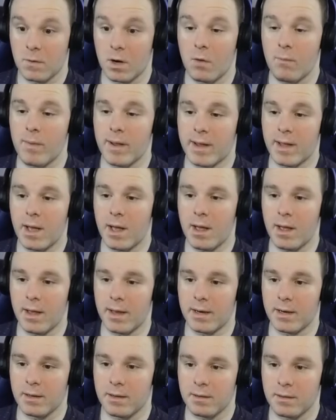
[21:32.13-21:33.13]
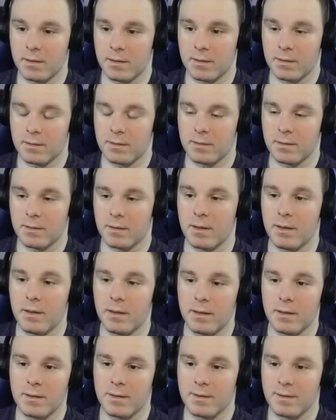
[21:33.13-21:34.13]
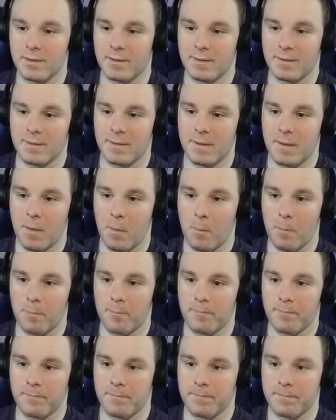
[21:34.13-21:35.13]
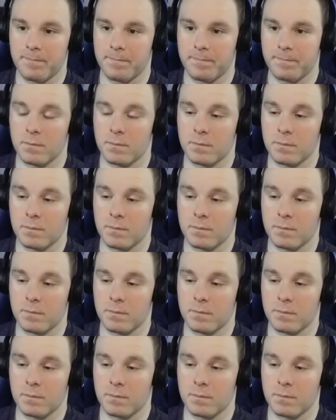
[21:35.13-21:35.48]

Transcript: oh my God. What is the point of this thing?